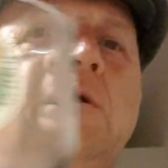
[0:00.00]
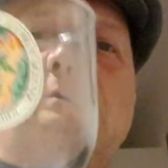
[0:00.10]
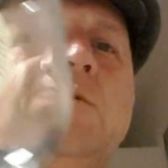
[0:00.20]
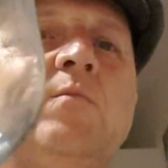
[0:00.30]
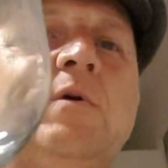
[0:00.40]

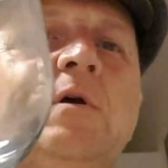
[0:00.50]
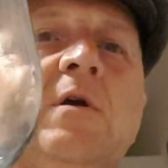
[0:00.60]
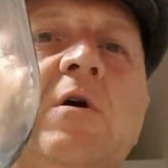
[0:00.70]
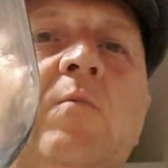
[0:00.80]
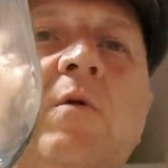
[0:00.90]
it's a beer
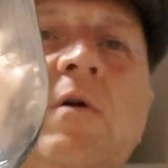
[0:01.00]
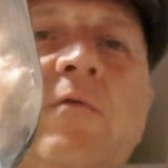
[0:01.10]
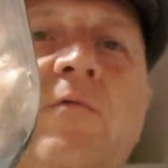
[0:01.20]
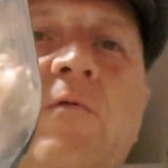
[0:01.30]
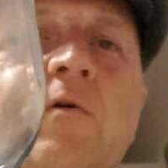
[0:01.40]
goblet
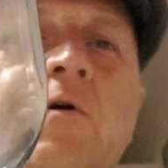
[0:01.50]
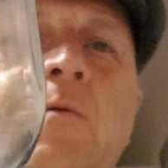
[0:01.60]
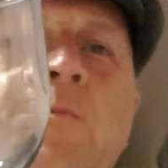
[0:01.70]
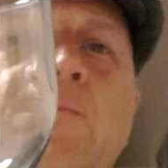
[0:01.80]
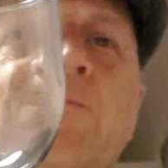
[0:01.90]

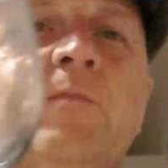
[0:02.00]
from